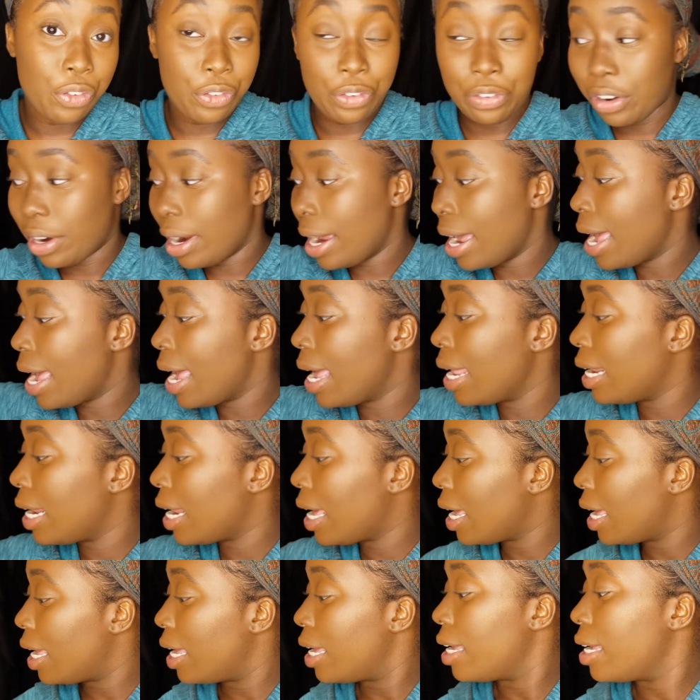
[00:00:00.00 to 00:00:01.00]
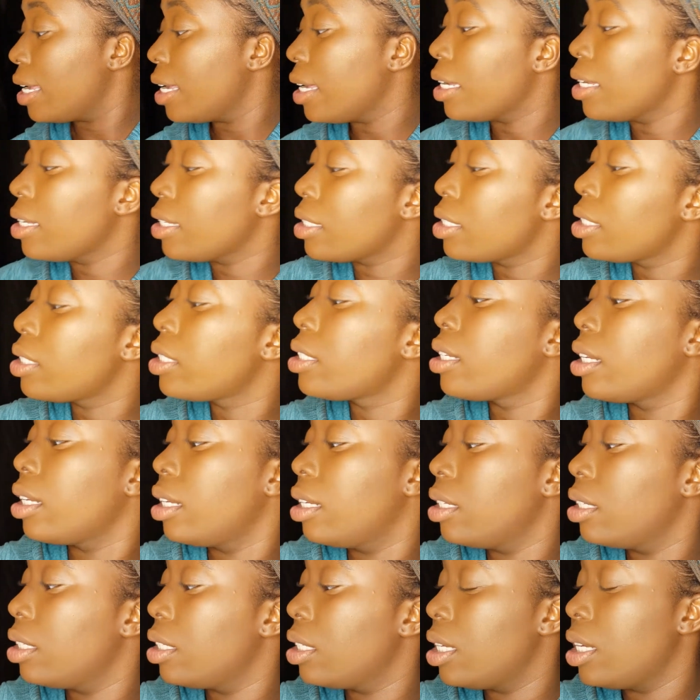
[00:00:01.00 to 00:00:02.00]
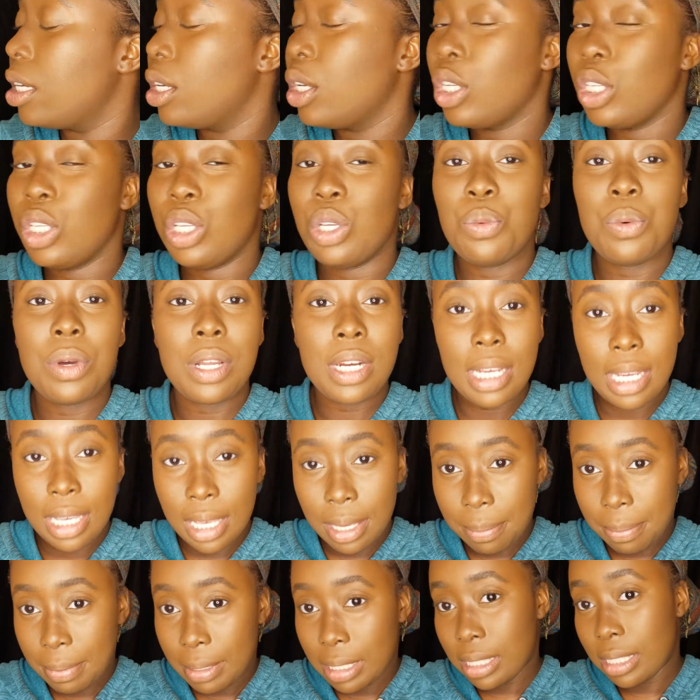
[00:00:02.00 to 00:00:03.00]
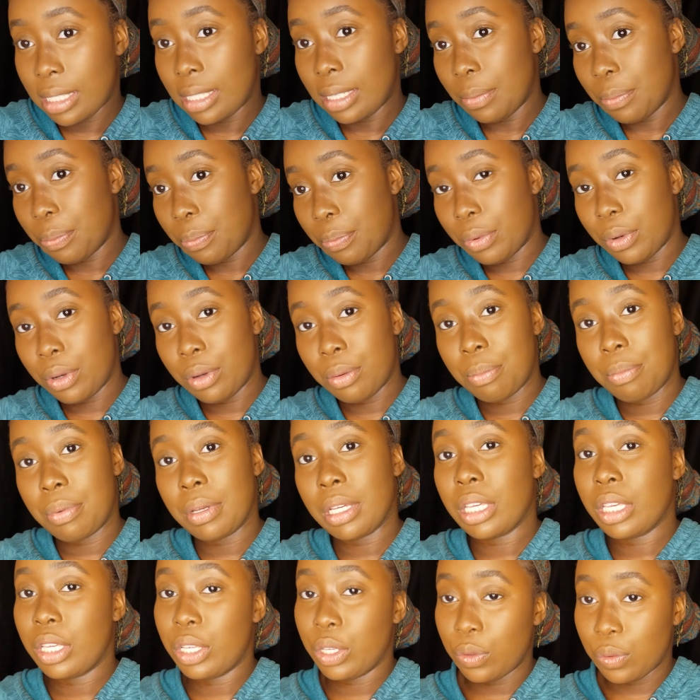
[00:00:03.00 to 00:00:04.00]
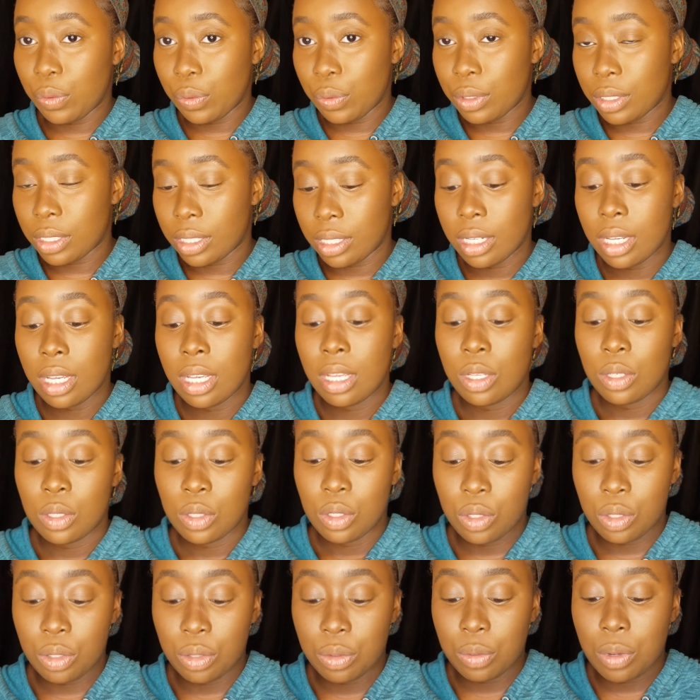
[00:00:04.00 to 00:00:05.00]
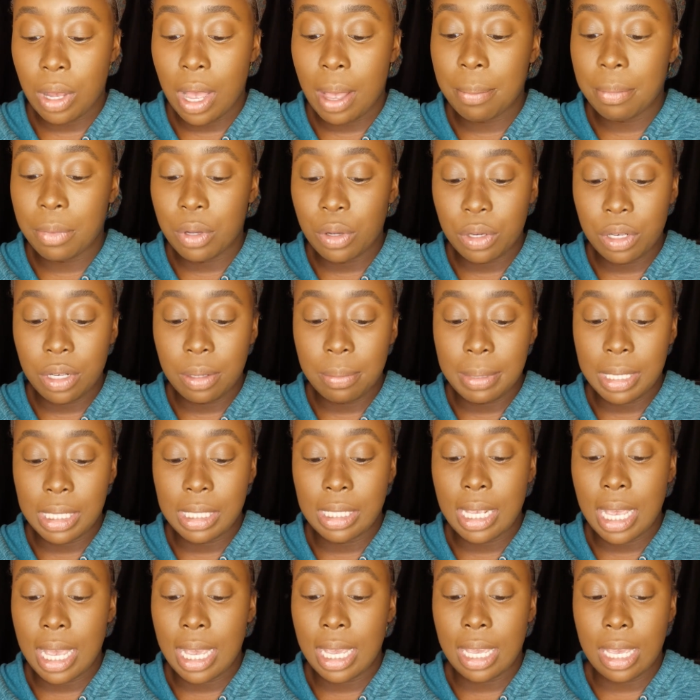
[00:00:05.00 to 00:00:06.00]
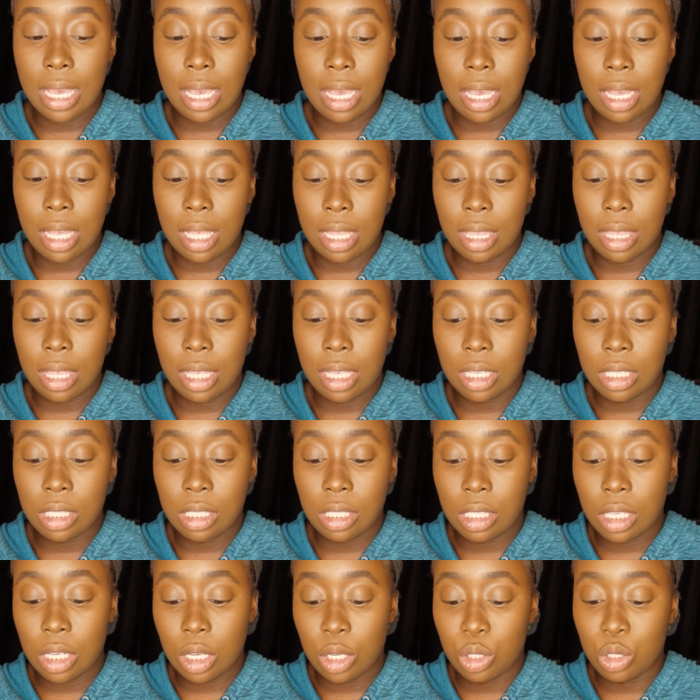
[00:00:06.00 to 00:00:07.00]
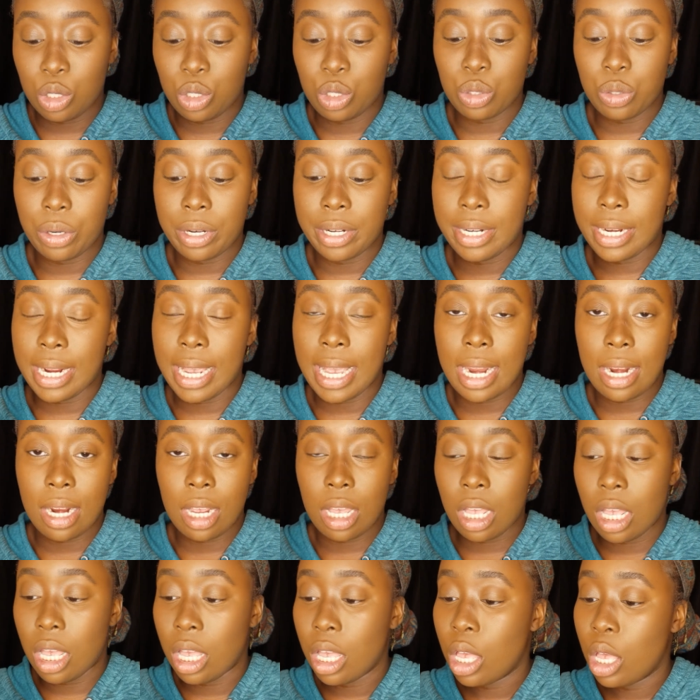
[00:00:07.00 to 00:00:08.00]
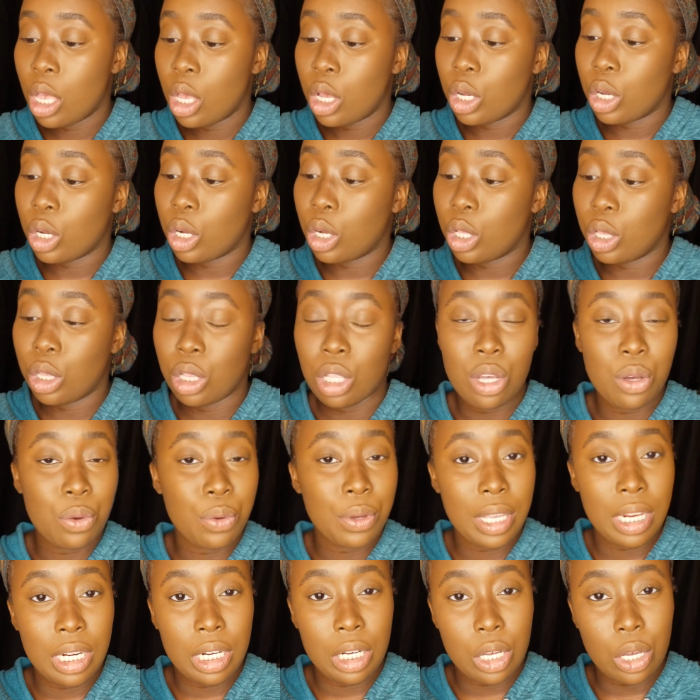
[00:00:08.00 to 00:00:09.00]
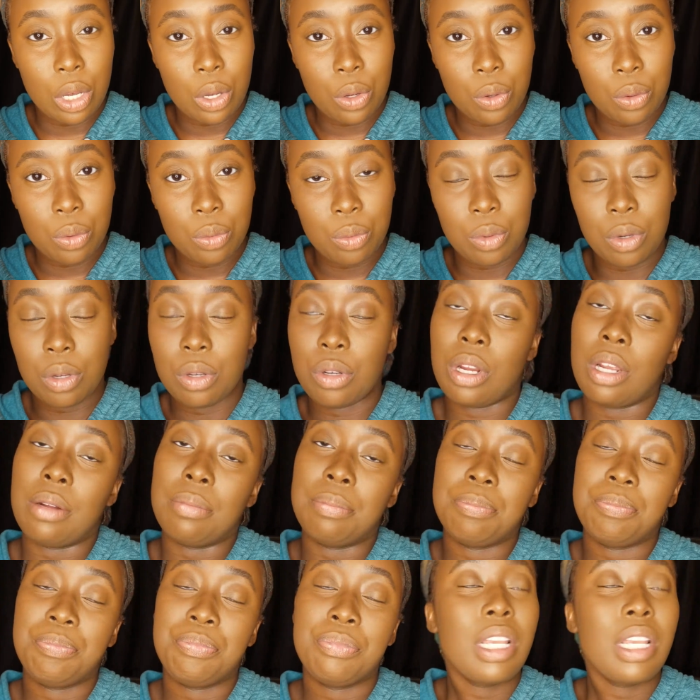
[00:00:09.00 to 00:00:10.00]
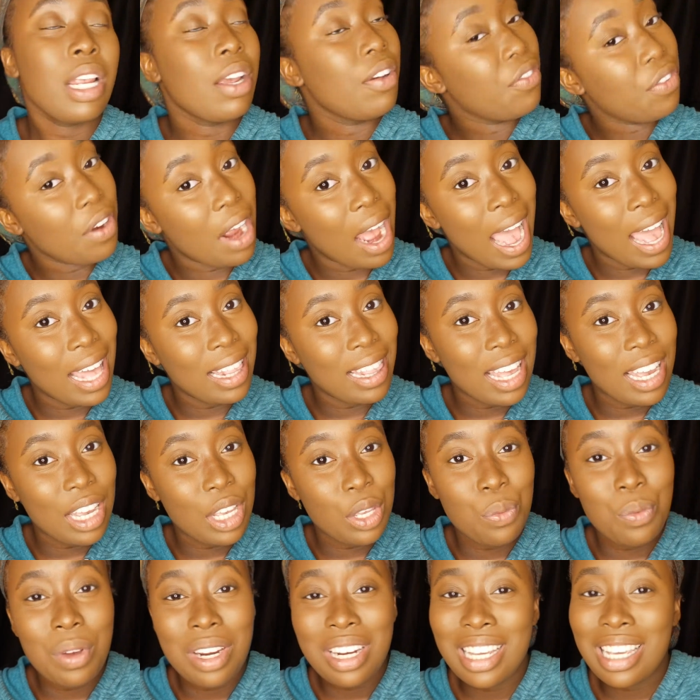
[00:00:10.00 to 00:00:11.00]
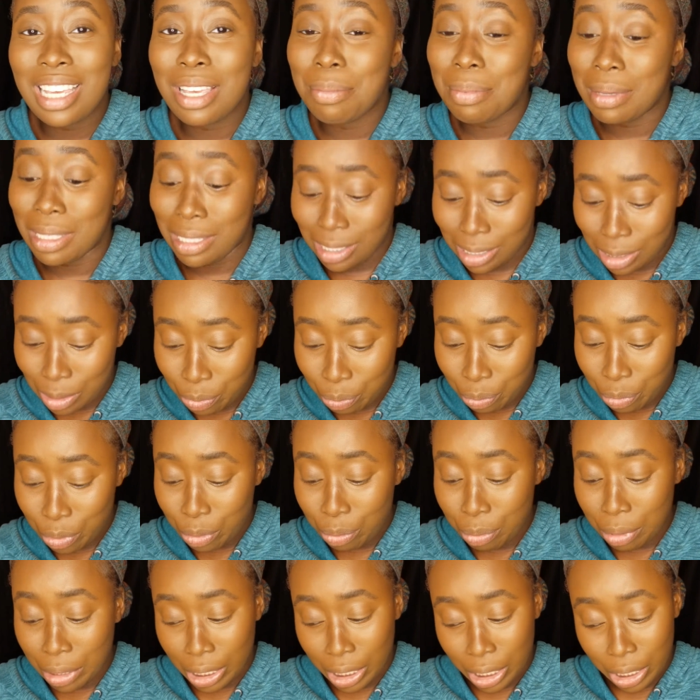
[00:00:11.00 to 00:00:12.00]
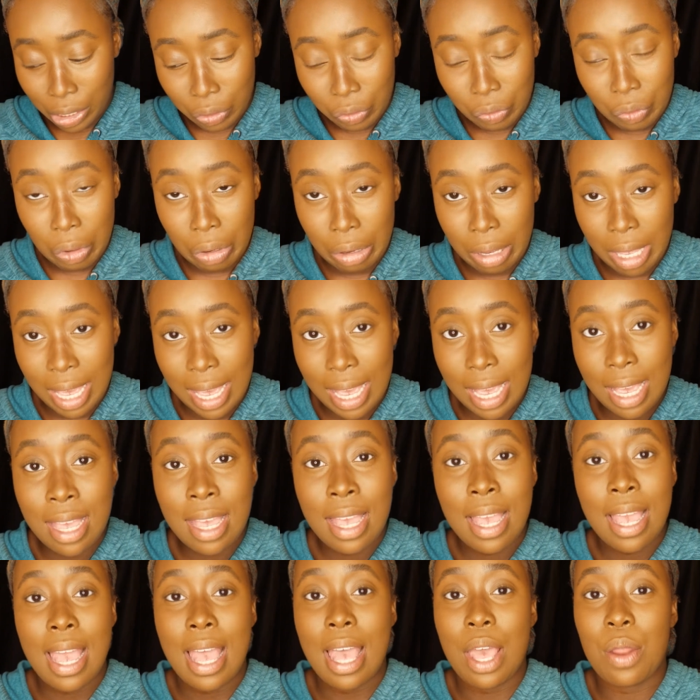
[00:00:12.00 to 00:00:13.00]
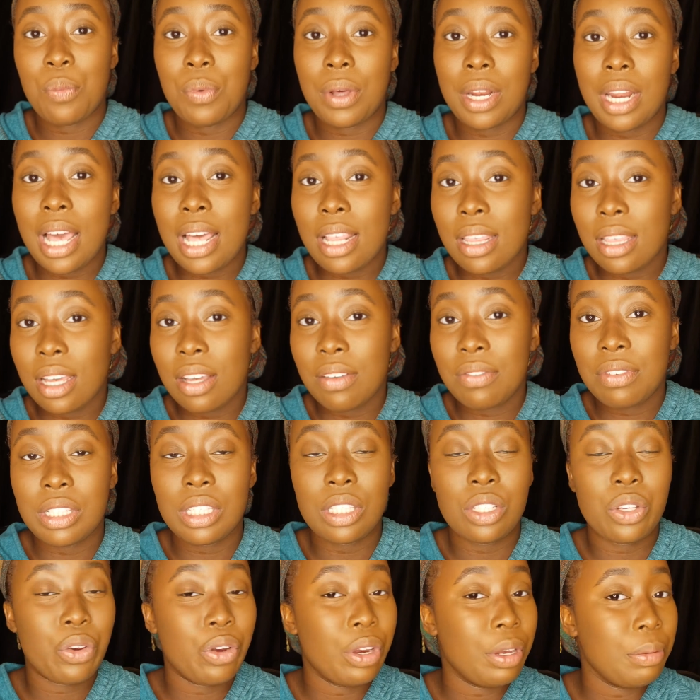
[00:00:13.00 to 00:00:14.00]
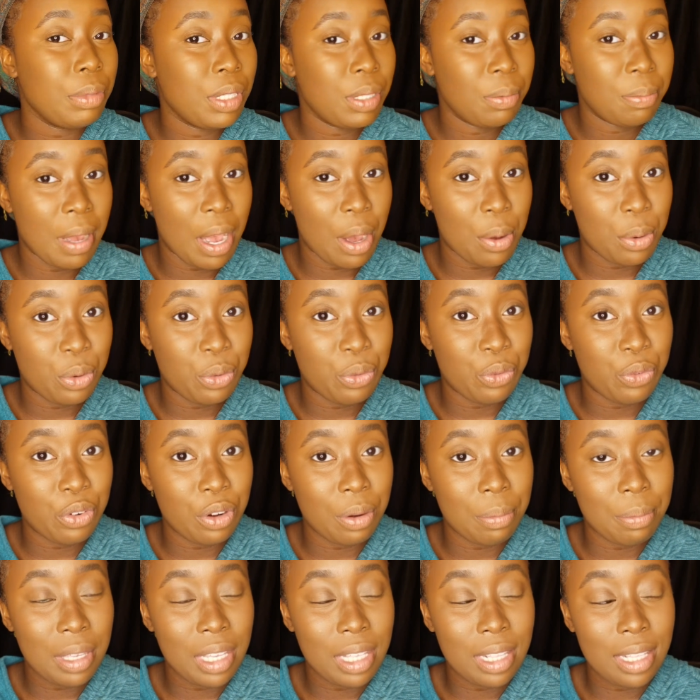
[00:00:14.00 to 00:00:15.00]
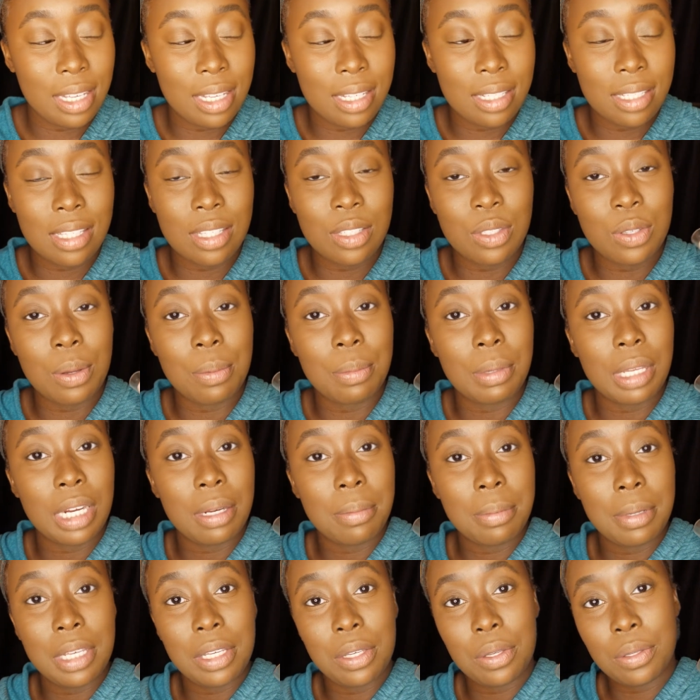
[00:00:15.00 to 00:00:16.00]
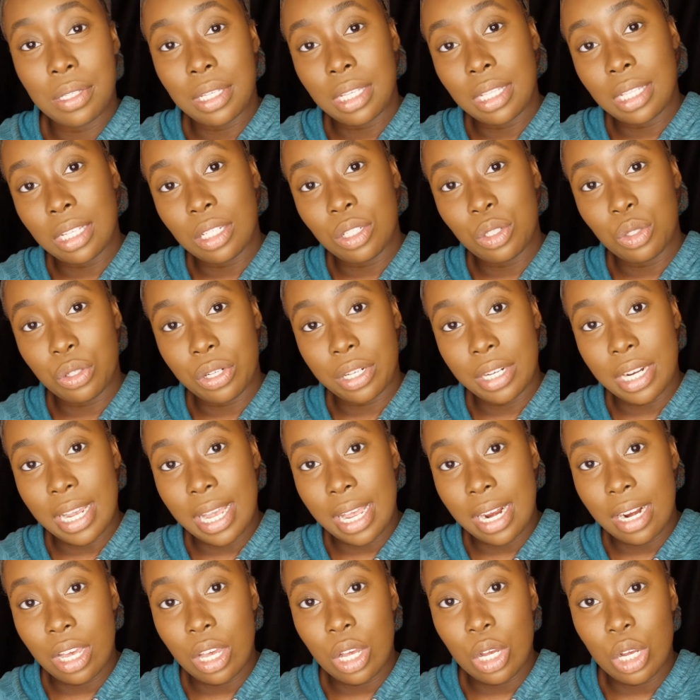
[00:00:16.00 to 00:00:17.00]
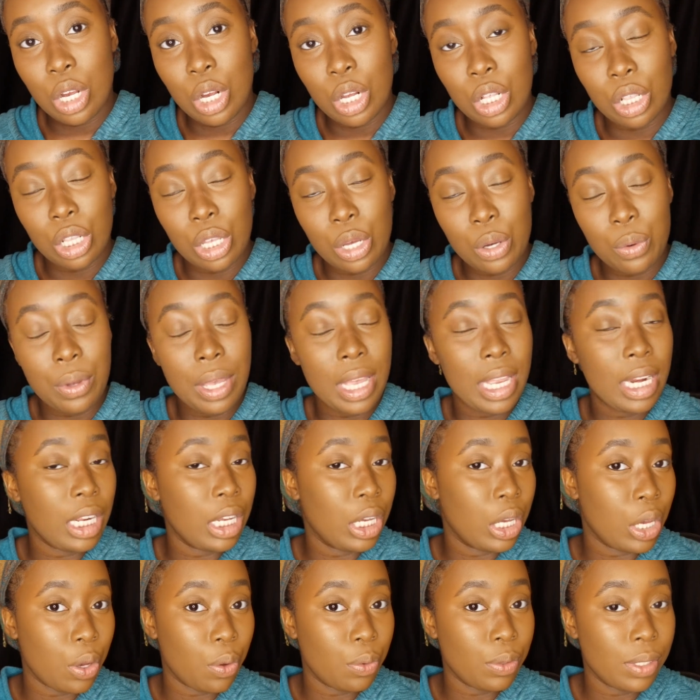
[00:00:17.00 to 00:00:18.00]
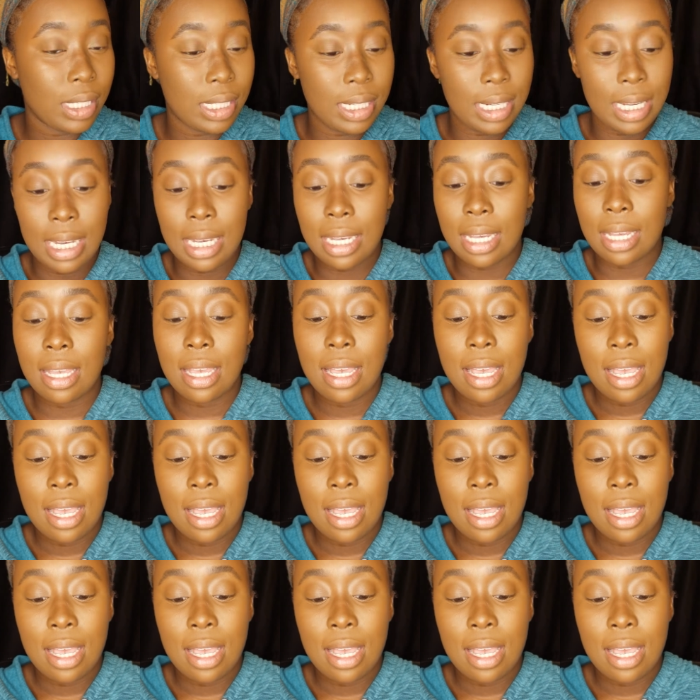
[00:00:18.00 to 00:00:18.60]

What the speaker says: For highlight, you want to keep it simple but cute. So I'm going to be taking this Jordana Glow and Go. Hold on. For highlight, you want to keep it simple but cute, okay? And what I love is cream to powder formulas. So I'm going to be using this Jordana Glow and Go stick.